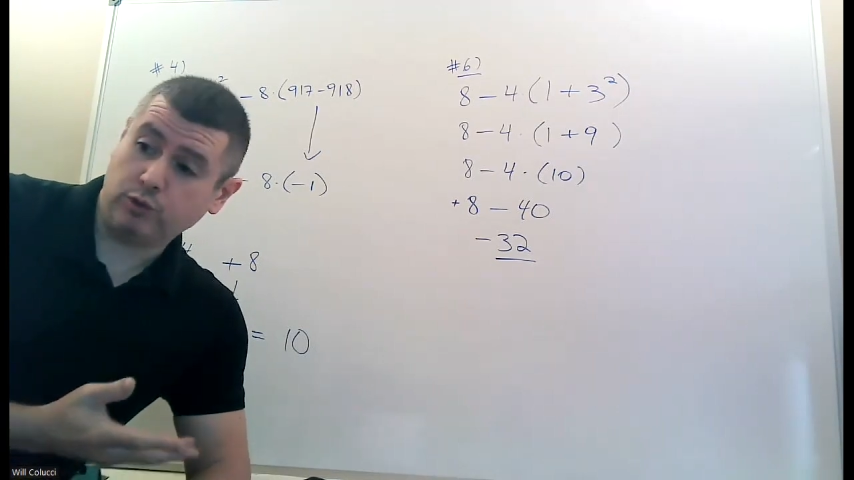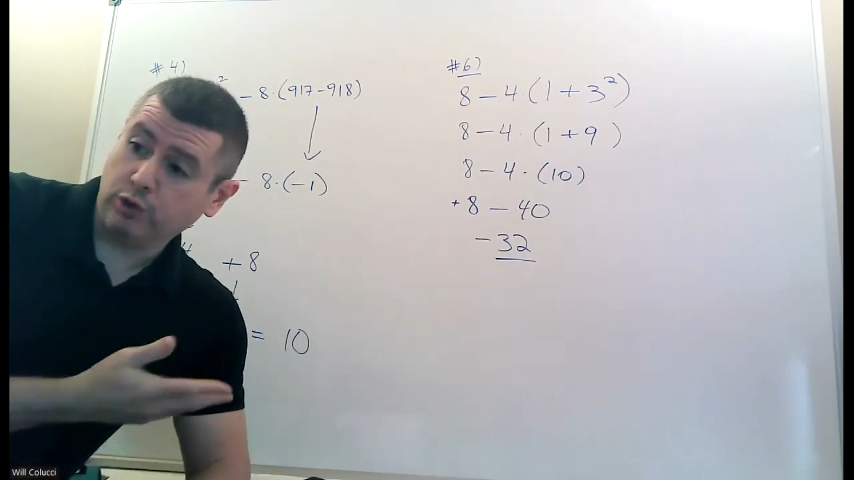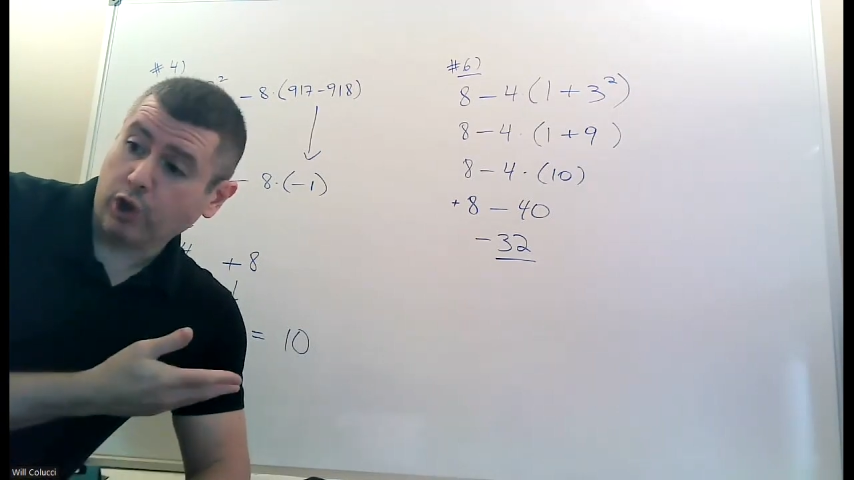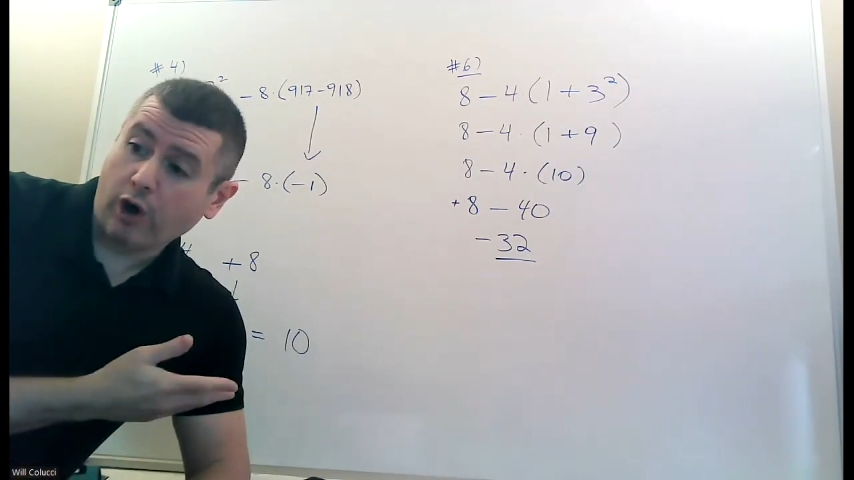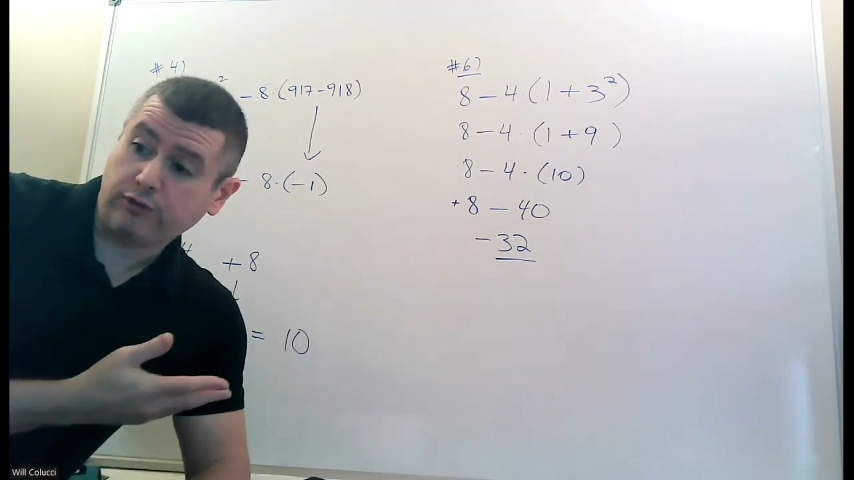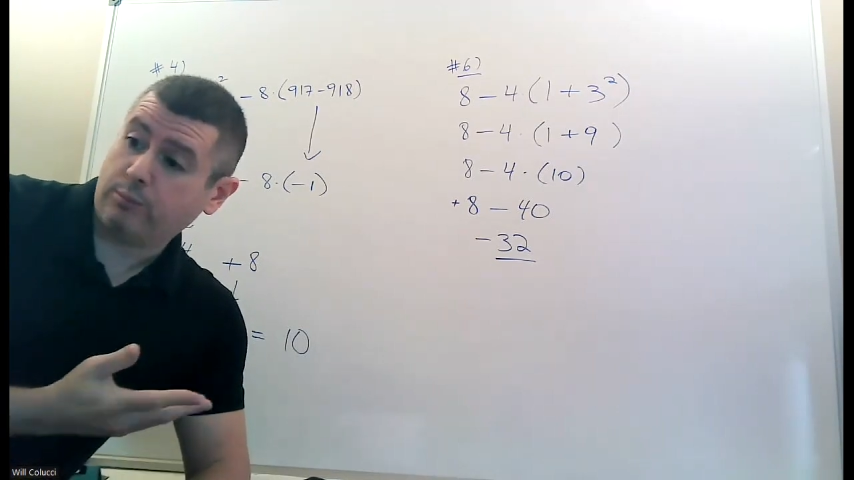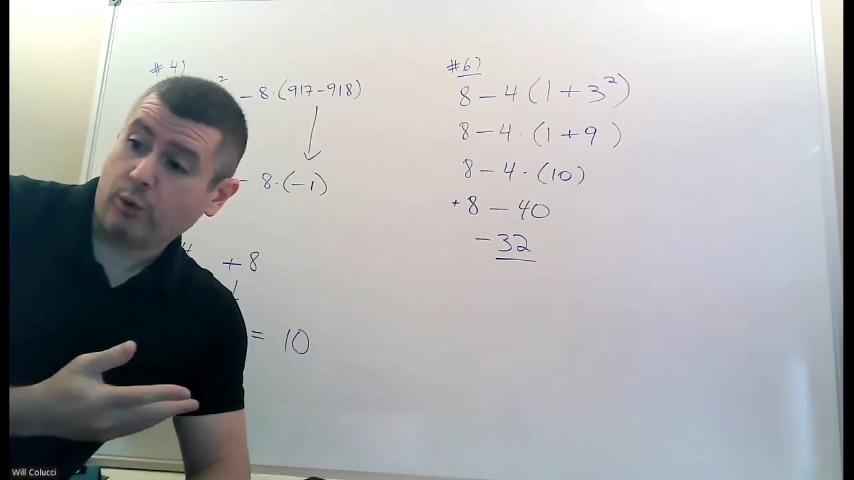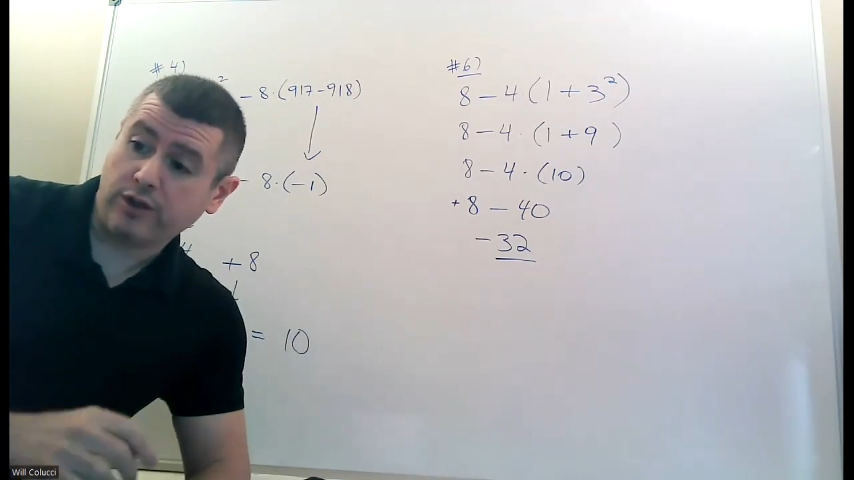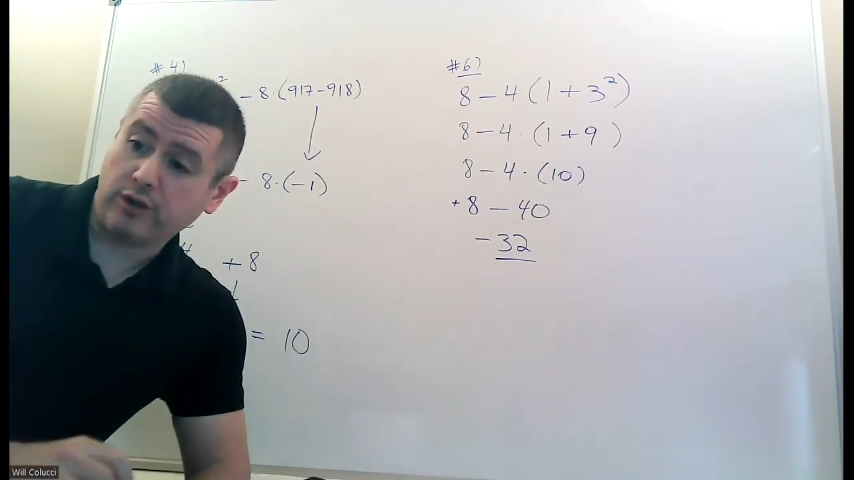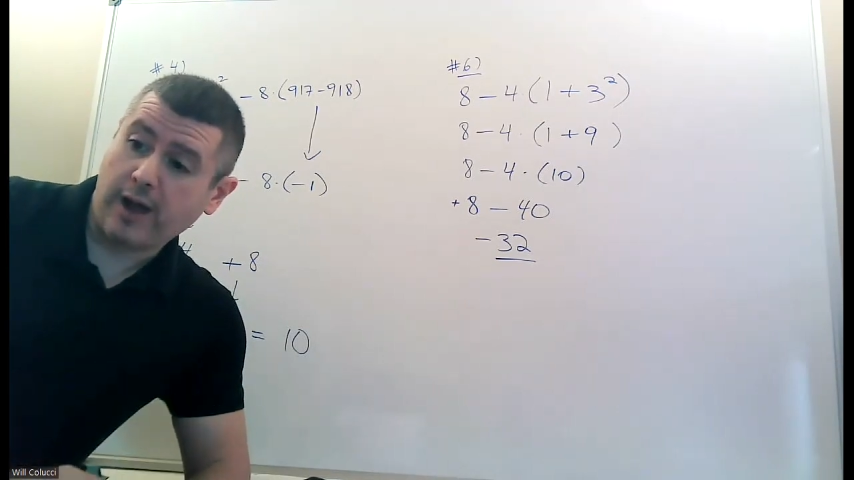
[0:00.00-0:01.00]
you
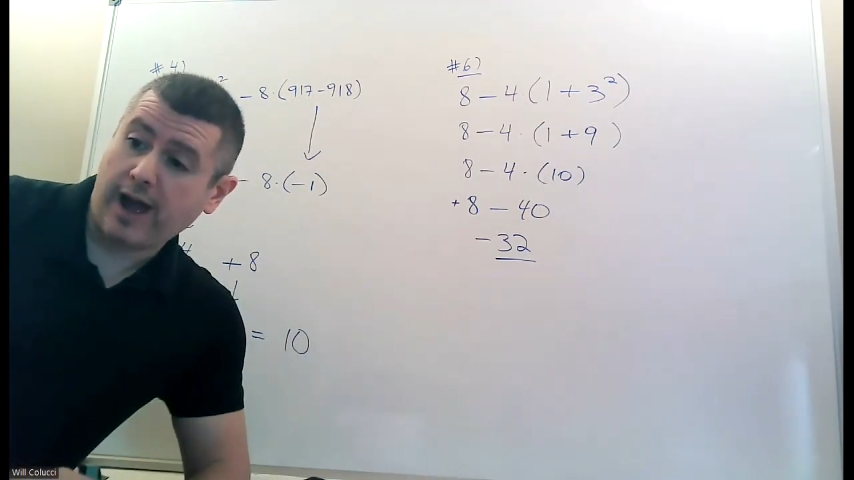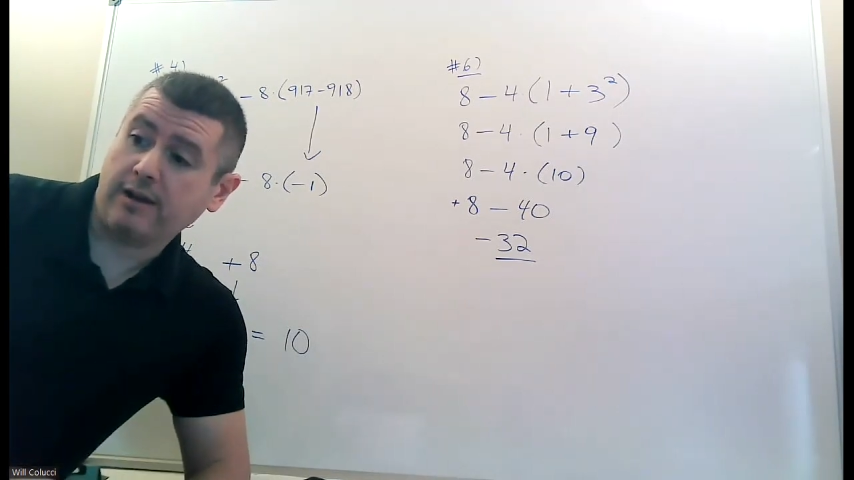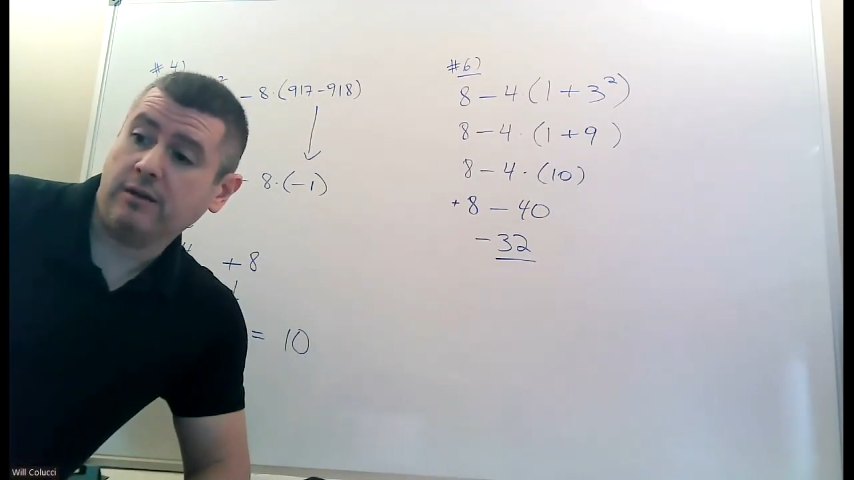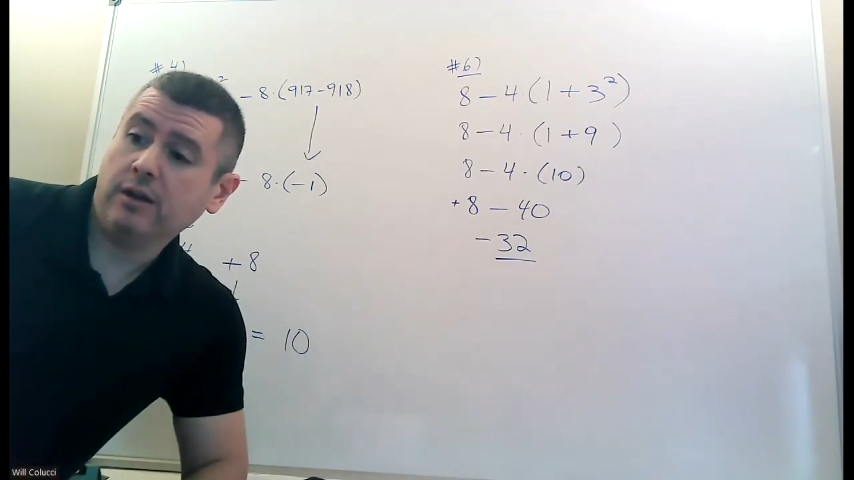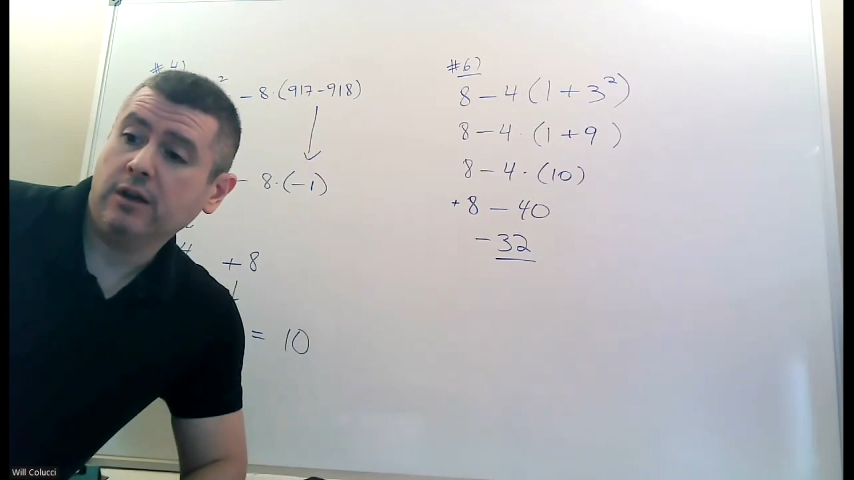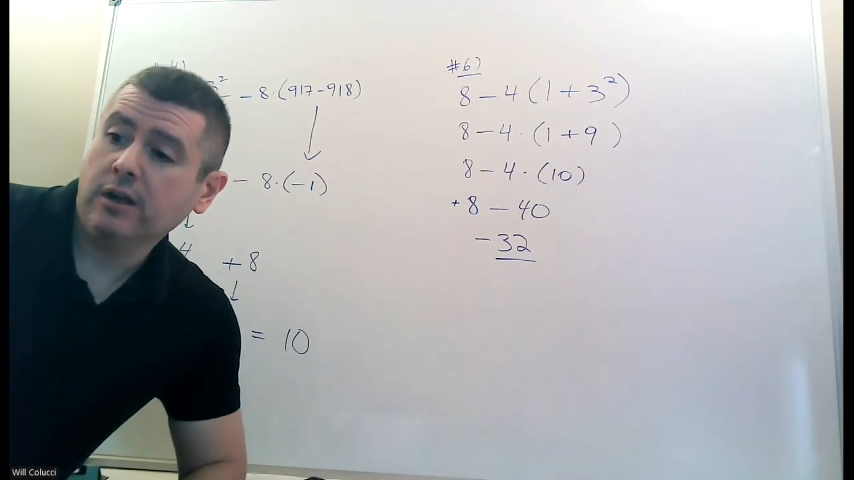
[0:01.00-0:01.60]
lost more than you had.